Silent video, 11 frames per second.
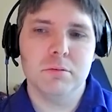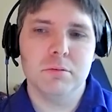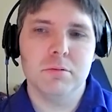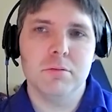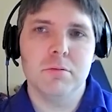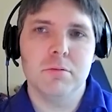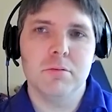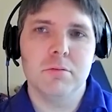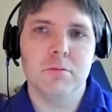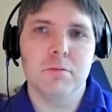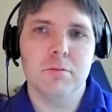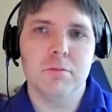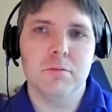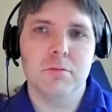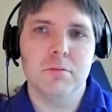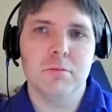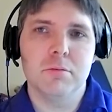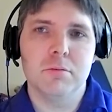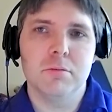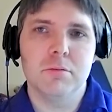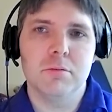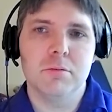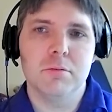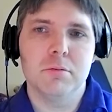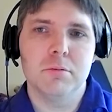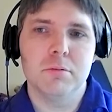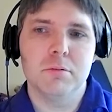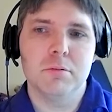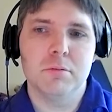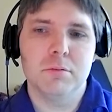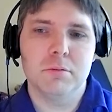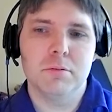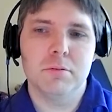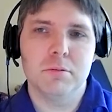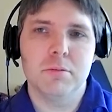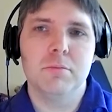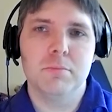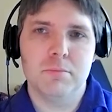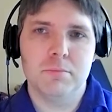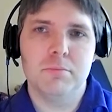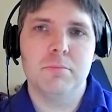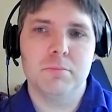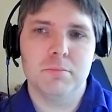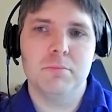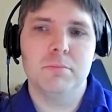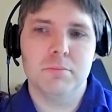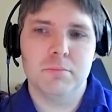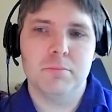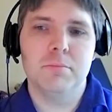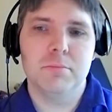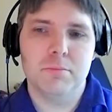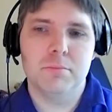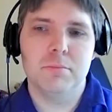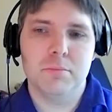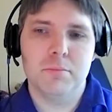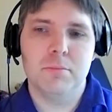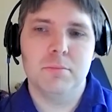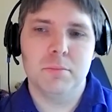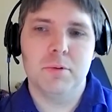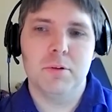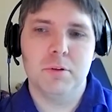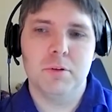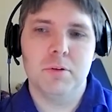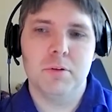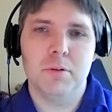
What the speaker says: (silent)